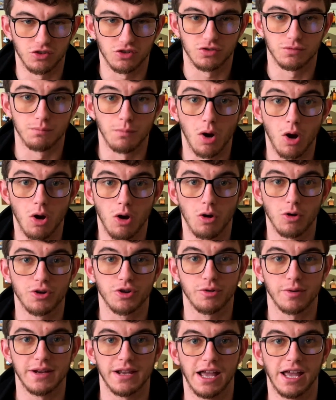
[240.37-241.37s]
small
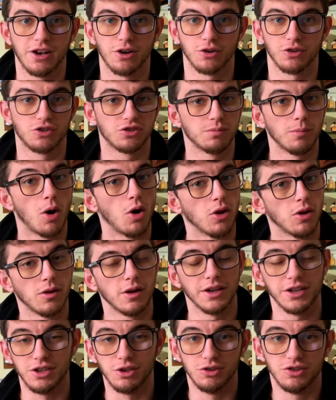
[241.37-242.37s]
creators,
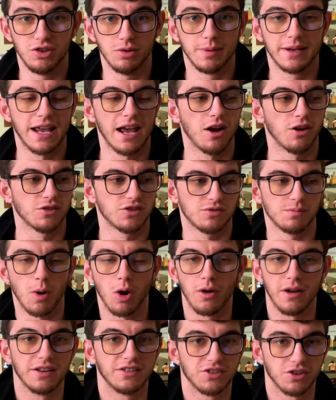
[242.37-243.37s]
small YouTube accounts,
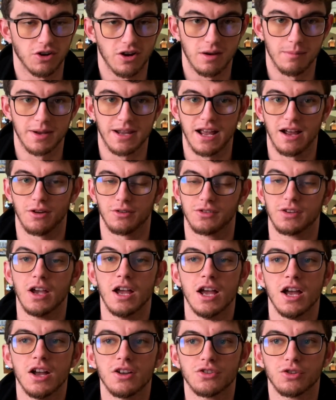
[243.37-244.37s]
small Instagram accounts,
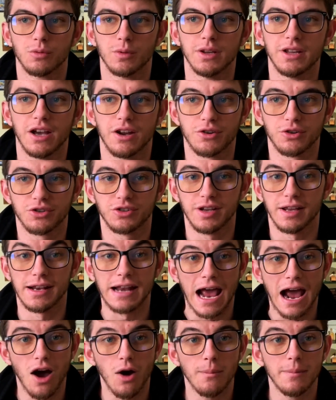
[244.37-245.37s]
to really
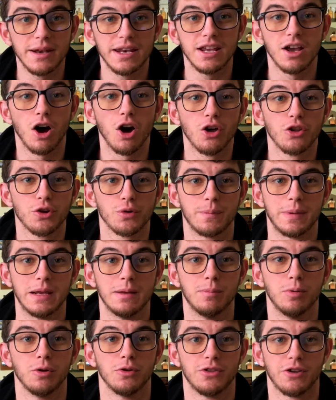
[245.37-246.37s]
understand how many other
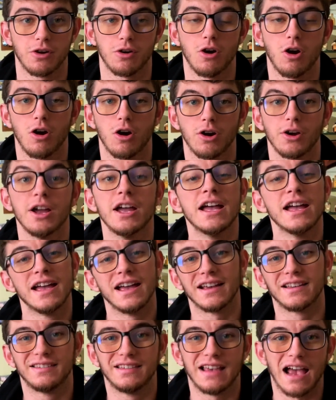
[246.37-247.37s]
people there are
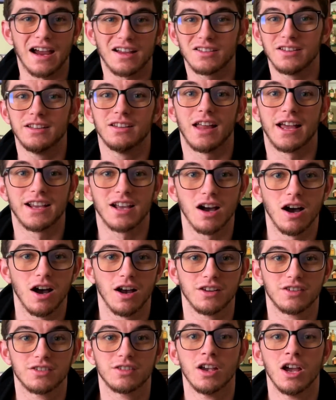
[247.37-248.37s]
exactly like
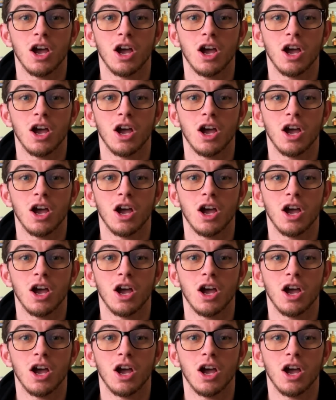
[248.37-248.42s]
us